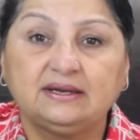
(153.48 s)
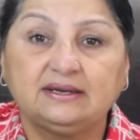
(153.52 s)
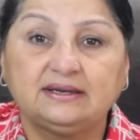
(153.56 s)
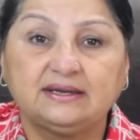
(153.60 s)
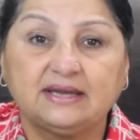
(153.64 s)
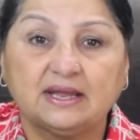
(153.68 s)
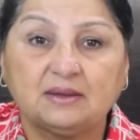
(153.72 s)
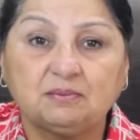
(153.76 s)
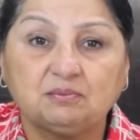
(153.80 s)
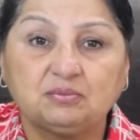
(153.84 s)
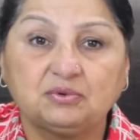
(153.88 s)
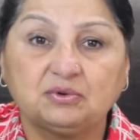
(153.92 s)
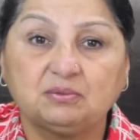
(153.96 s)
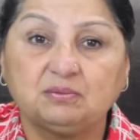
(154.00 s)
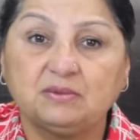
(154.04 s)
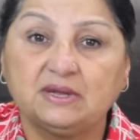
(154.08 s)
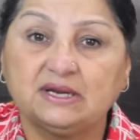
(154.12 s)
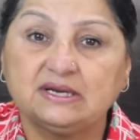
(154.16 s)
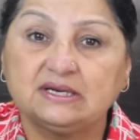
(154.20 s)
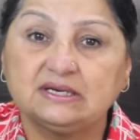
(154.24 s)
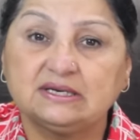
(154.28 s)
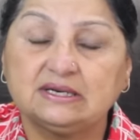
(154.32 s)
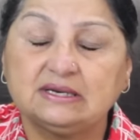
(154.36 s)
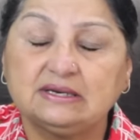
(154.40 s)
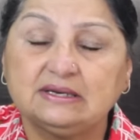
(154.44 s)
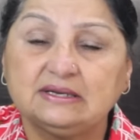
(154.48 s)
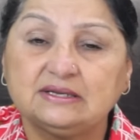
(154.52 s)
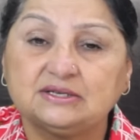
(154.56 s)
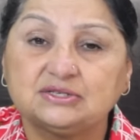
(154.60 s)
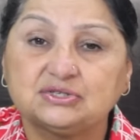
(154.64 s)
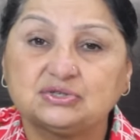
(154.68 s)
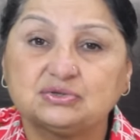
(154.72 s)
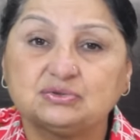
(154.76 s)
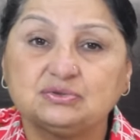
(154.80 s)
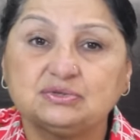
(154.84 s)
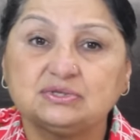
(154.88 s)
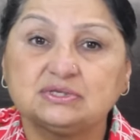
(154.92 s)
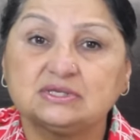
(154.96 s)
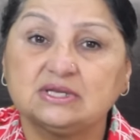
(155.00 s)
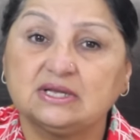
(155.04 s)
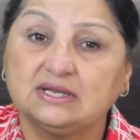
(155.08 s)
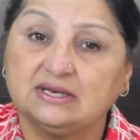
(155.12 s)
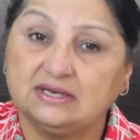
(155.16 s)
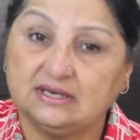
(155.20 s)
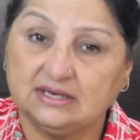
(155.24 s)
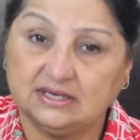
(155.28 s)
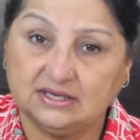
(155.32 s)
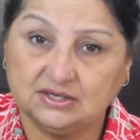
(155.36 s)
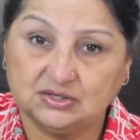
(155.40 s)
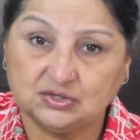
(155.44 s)
Temperamental issues
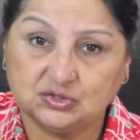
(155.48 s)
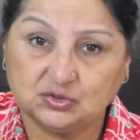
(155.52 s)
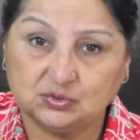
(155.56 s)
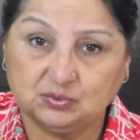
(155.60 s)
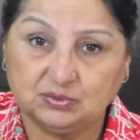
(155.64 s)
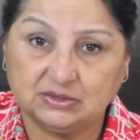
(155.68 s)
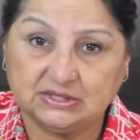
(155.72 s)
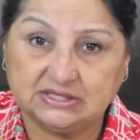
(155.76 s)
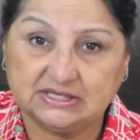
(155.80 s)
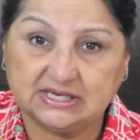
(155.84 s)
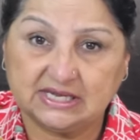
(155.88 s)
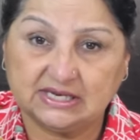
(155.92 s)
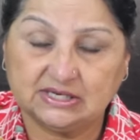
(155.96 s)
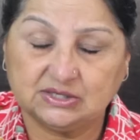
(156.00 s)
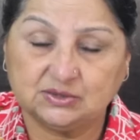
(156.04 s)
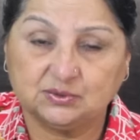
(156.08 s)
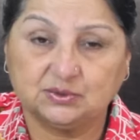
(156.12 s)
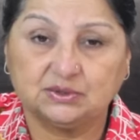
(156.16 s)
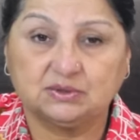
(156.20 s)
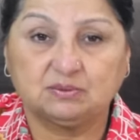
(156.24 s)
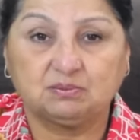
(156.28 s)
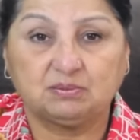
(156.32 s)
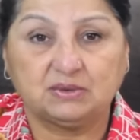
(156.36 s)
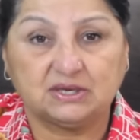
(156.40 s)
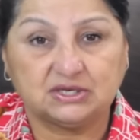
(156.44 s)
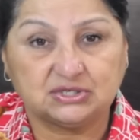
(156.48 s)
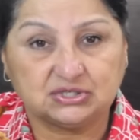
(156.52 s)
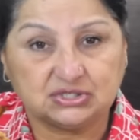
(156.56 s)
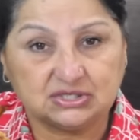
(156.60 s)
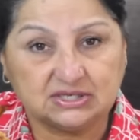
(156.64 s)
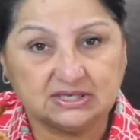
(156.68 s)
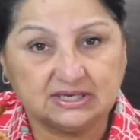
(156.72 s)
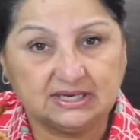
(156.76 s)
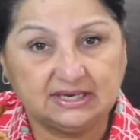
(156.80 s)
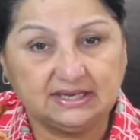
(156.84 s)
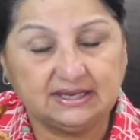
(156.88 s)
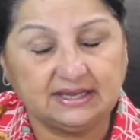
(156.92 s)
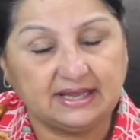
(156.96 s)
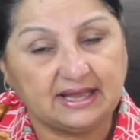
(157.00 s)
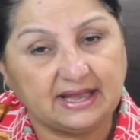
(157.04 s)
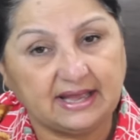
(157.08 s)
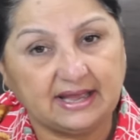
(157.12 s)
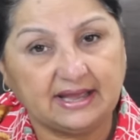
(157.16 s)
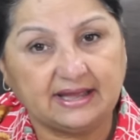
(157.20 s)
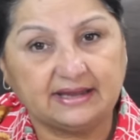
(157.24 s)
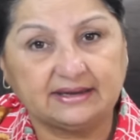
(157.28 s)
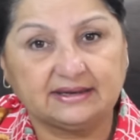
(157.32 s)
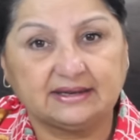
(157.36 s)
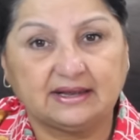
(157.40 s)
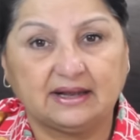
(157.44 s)
need to be dealt with patiently
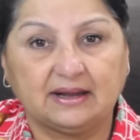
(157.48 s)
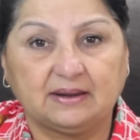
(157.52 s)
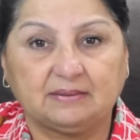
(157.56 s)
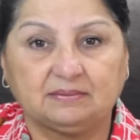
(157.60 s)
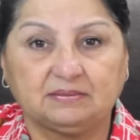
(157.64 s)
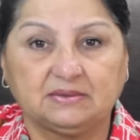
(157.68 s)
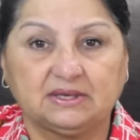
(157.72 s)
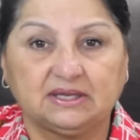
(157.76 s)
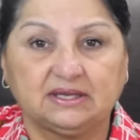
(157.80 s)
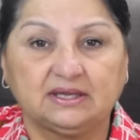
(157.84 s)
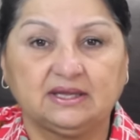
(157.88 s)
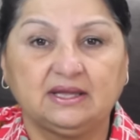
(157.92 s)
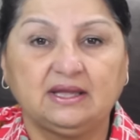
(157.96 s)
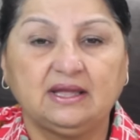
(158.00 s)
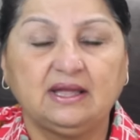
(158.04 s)
and calmly.